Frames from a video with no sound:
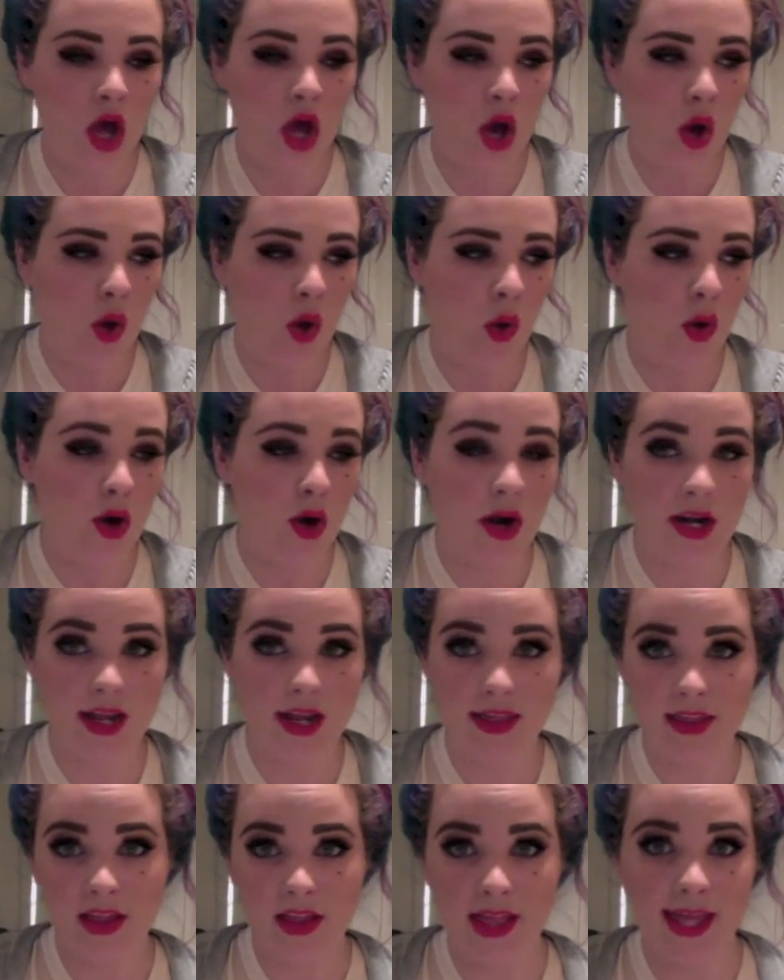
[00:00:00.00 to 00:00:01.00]
or
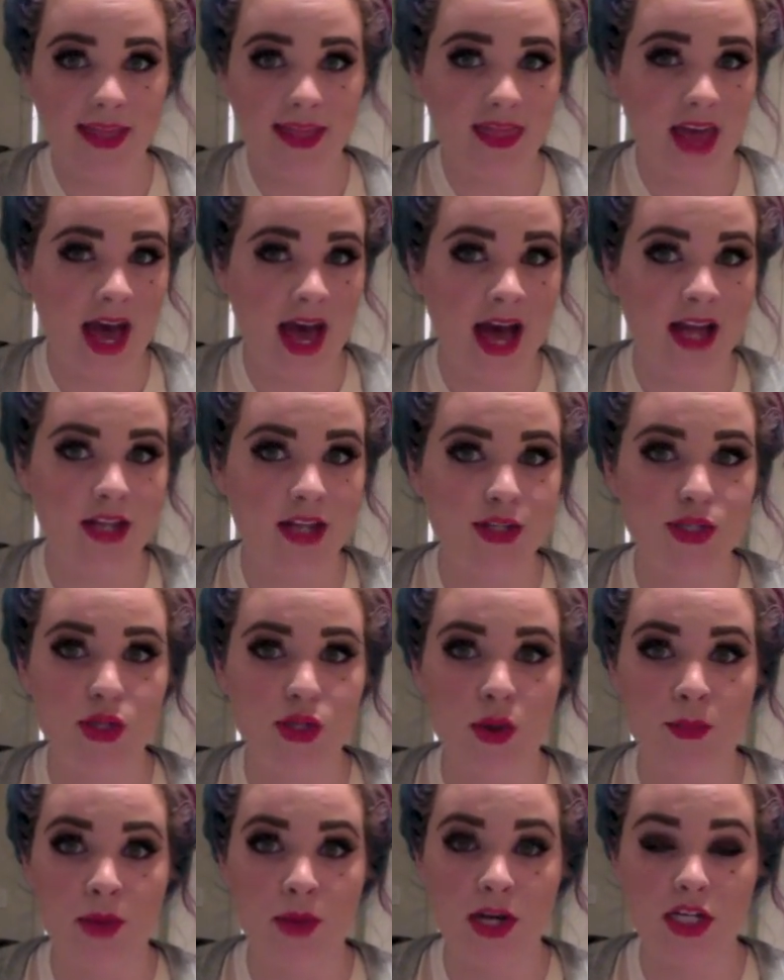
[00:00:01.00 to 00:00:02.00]
anything like that.
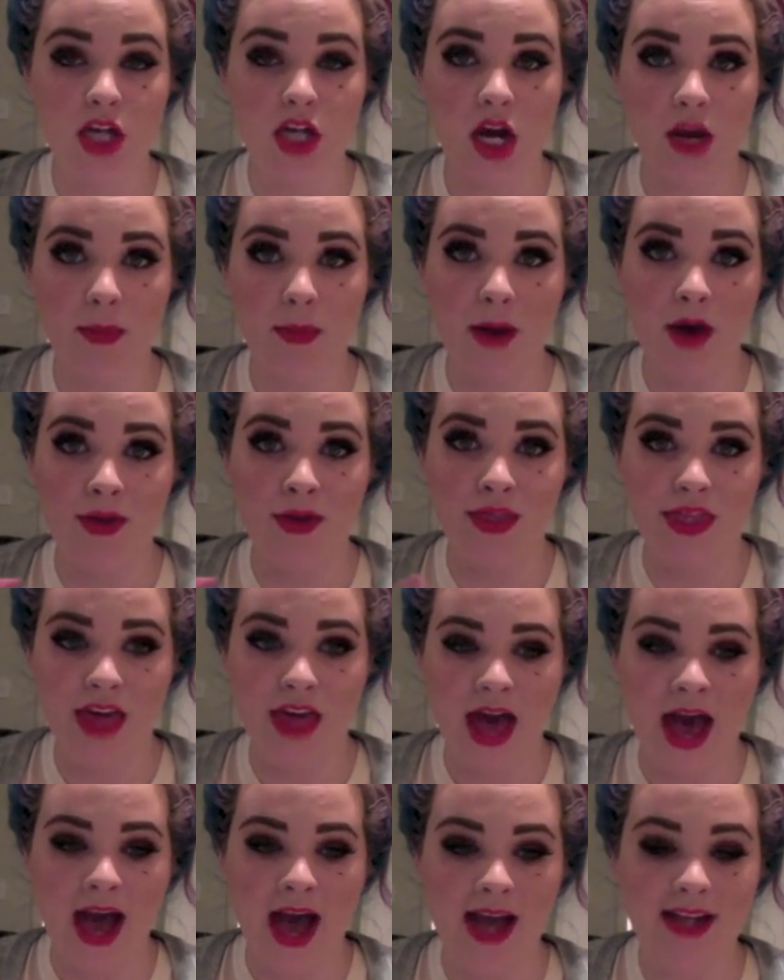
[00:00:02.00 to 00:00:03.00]
So I'm going to talk about
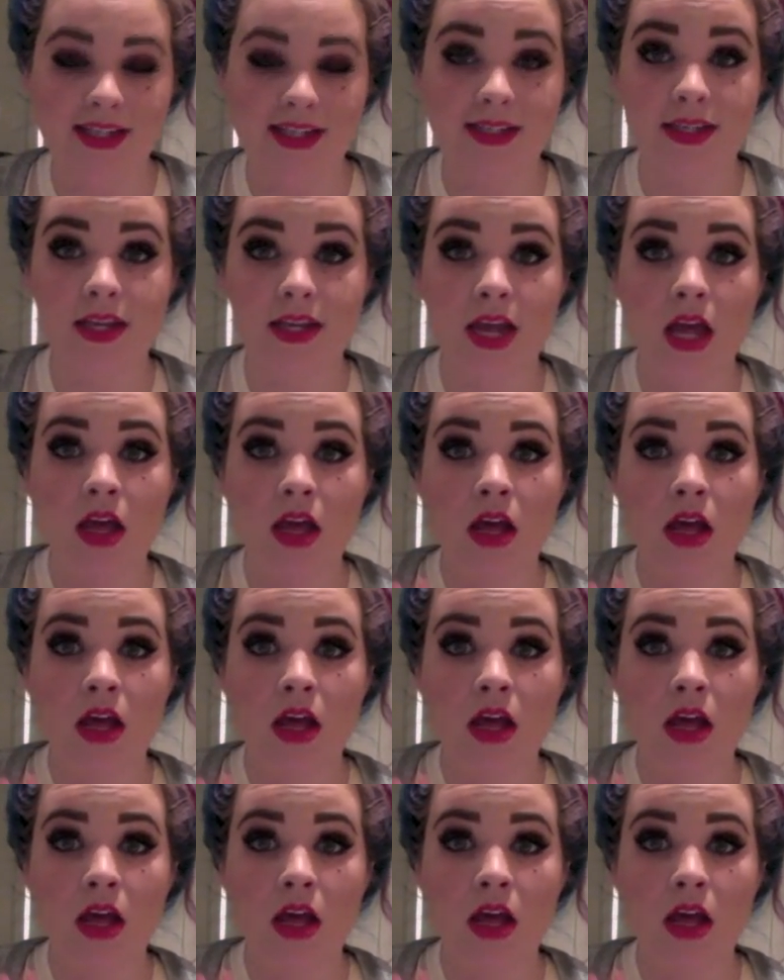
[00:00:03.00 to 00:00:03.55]
that.